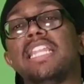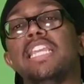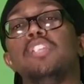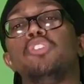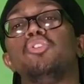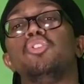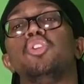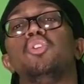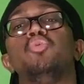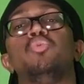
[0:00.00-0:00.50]
do
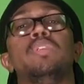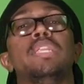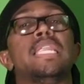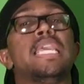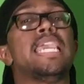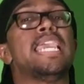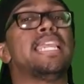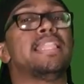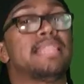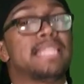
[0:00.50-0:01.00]
you
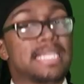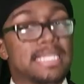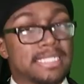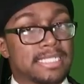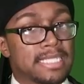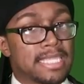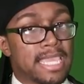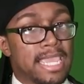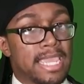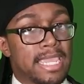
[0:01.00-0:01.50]
need these
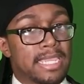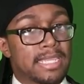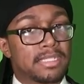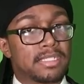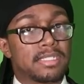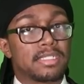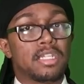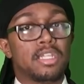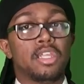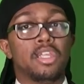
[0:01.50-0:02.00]
things?